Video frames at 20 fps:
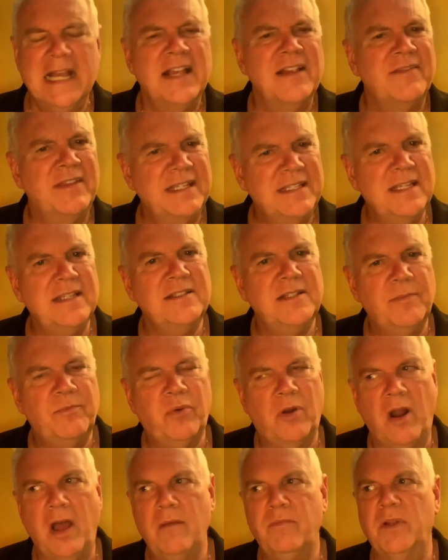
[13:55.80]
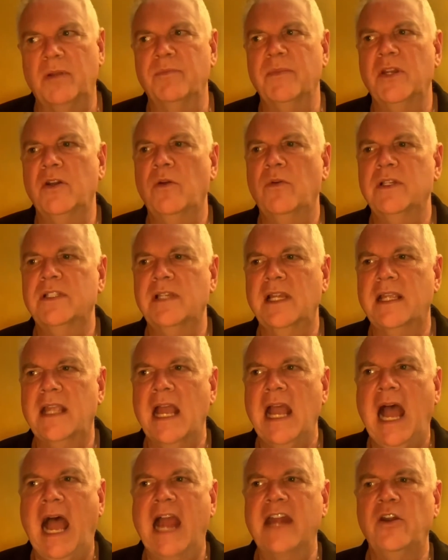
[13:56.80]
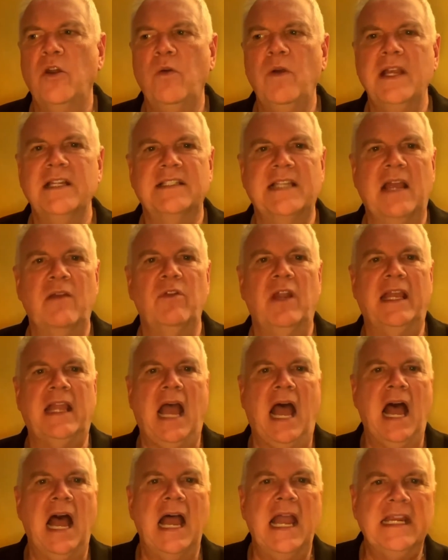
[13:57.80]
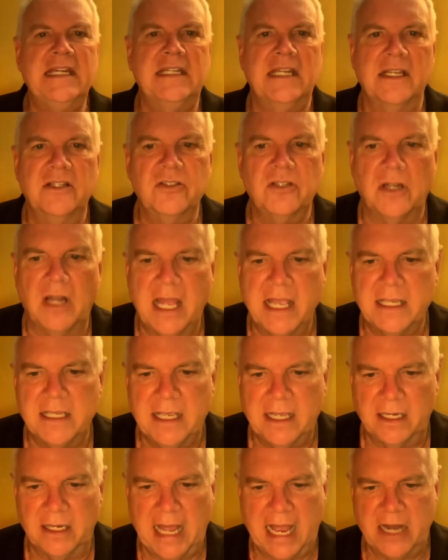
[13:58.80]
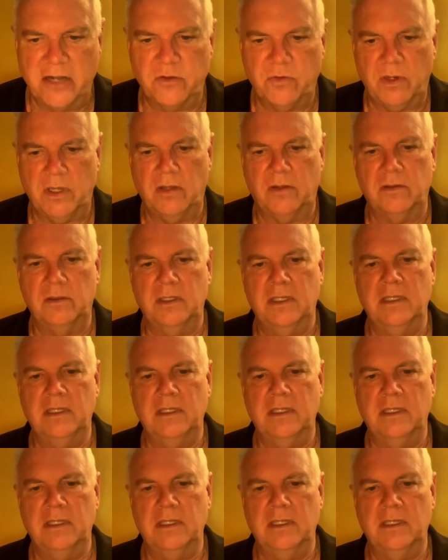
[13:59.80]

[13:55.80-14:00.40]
this is the problem. You know, it's like, I know I sound like I dislike Galadriel